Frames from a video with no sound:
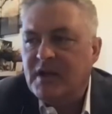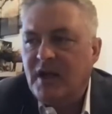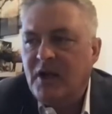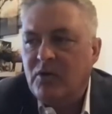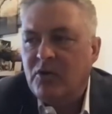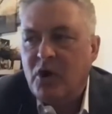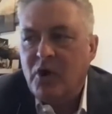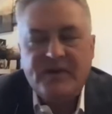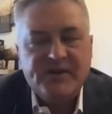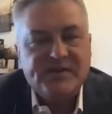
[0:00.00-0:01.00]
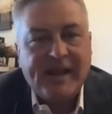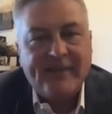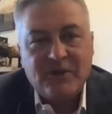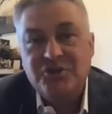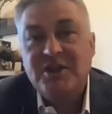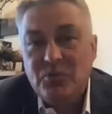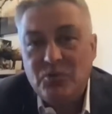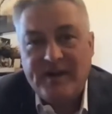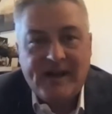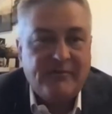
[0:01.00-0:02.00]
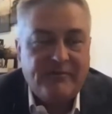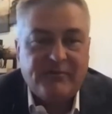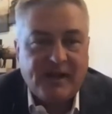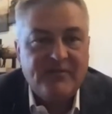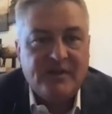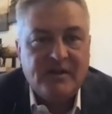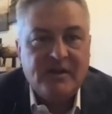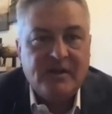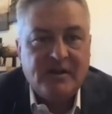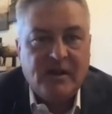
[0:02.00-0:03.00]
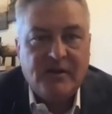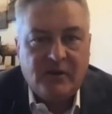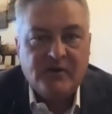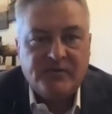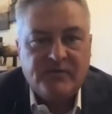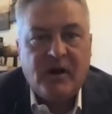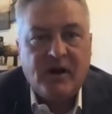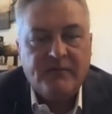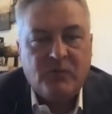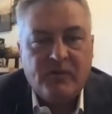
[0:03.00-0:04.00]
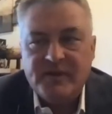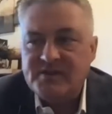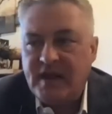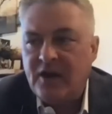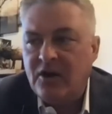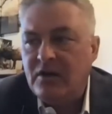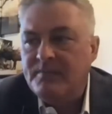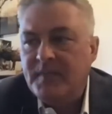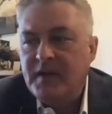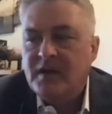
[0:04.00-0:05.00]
were quoted as saying that she would have forgiven Nurse Vaught for this error.